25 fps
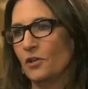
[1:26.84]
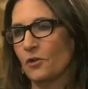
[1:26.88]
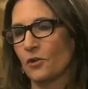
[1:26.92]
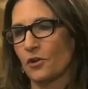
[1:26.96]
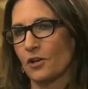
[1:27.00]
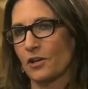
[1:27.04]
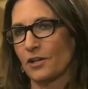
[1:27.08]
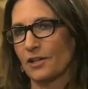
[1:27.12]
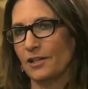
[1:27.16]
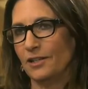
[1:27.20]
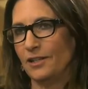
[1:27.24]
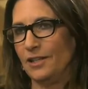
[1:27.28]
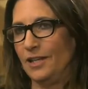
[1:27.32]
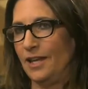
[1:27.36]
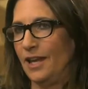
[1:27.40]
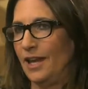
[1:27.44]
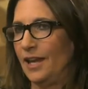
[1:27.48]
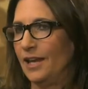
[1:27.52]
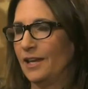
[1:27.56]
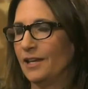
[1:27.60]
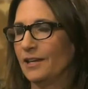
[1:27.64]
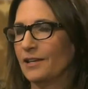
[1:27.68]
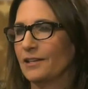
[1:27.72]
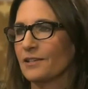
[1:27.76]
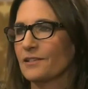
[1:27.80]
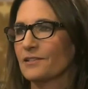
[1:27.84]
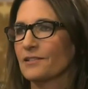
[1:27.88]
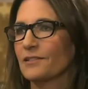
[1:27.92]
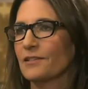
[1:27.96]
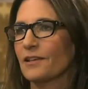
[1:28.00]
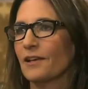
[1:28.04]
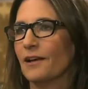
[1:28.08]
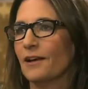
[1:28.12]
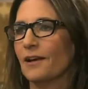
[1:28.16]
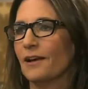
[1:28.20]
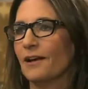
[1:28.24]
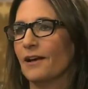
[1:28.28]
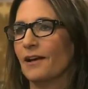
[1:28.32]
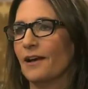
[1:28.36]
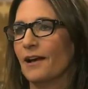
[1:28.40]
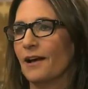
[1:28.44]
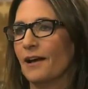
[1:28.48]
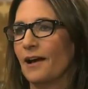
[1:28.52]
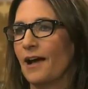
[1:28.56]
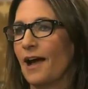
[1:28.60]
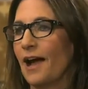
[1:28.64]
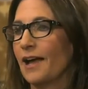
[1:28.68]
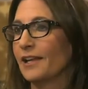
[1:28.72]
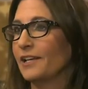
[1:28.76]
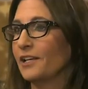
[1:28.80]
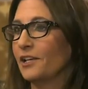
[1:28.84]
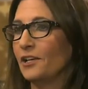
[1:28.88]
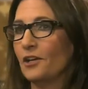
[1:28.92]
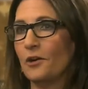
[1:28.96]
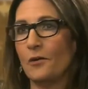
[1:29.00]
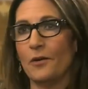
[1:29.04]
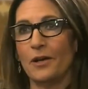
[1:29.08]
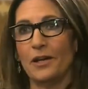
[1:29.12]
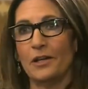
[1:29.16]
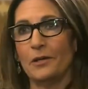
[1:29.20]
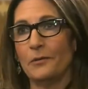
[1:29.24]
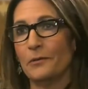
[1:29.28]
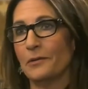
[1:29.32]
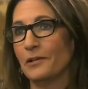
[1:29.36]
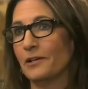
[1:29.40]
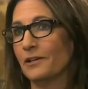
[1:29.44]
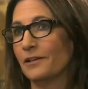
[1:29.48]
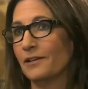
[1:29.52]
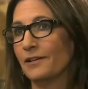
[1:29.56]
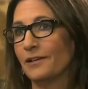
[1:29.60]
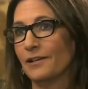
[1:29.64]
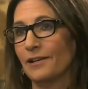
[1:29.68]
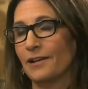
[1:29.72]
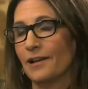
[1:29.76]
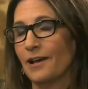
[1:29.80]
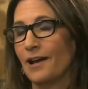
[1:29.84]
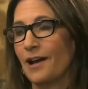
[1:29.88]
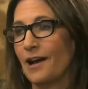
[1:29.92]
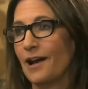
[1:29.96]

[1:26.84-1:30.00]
New York in the 80s, I didn't know anyone.